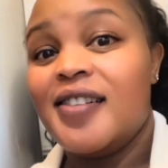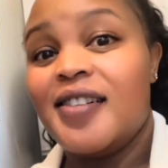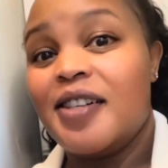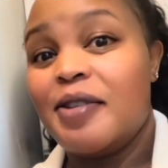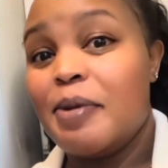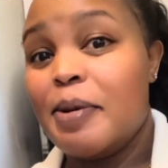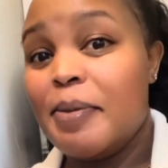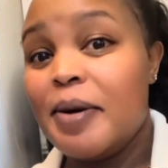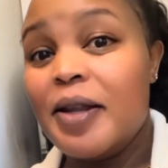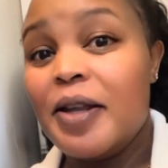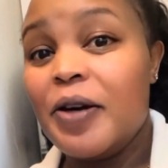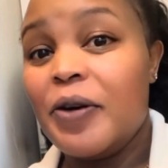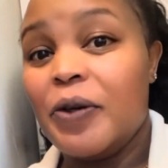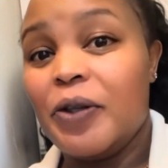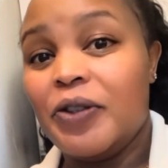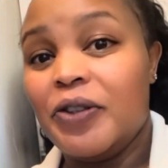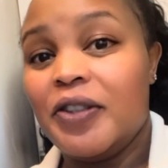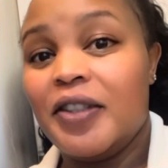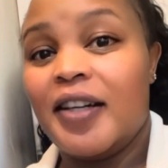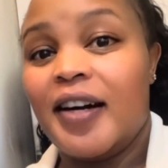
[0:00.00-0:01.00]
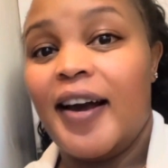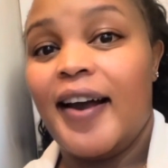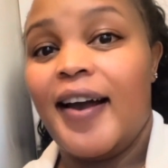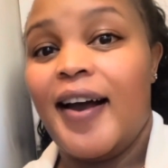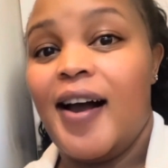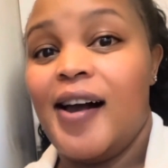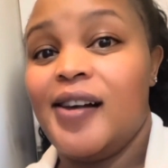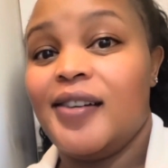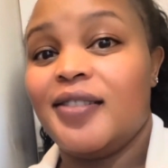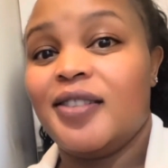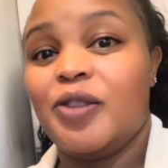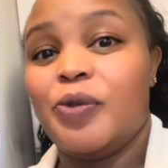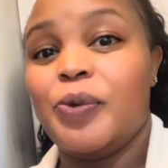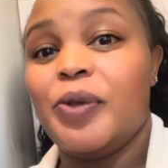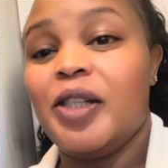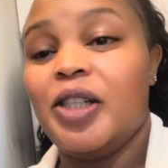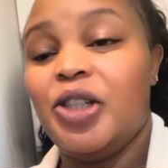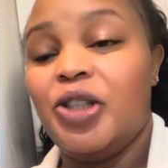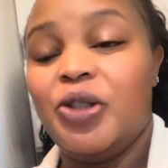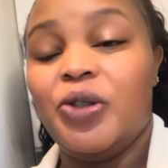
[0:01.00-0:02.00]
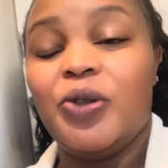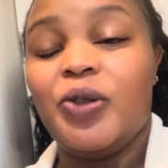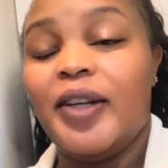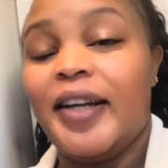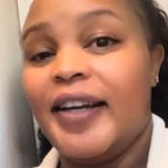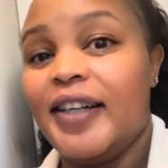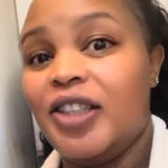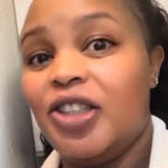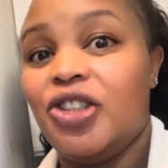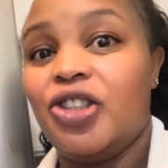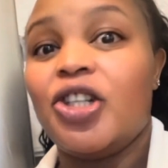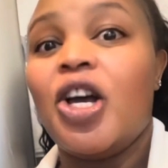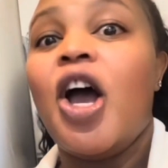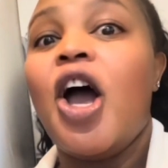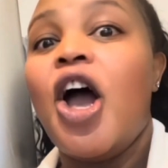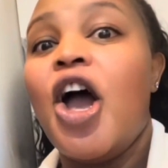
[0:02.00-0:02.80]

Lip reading: Remember the question that I asked, will you let